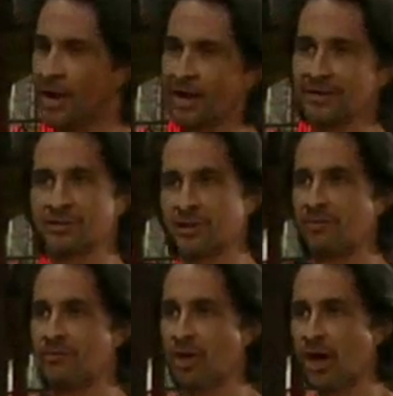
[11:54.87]
back in his
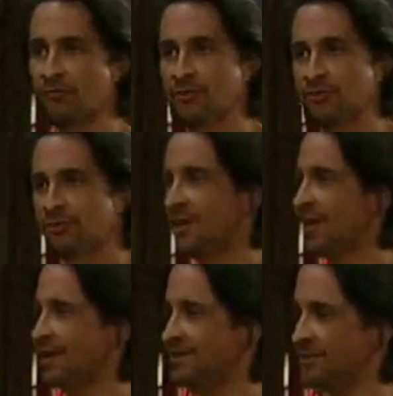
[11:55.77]
comfy office
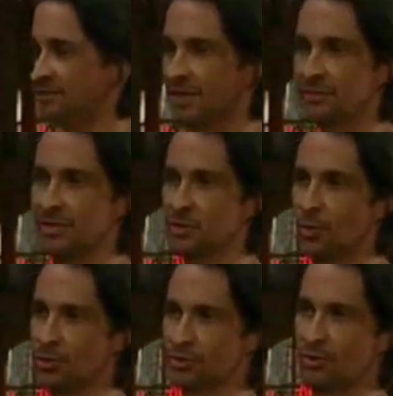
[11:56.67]
and sends out these
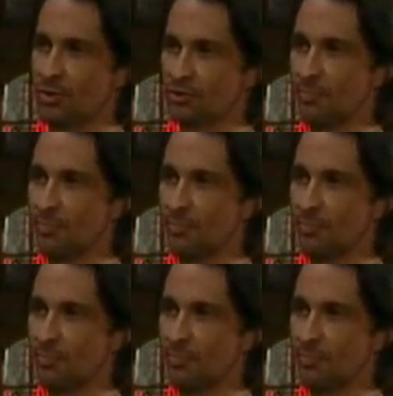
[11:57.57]
orders to all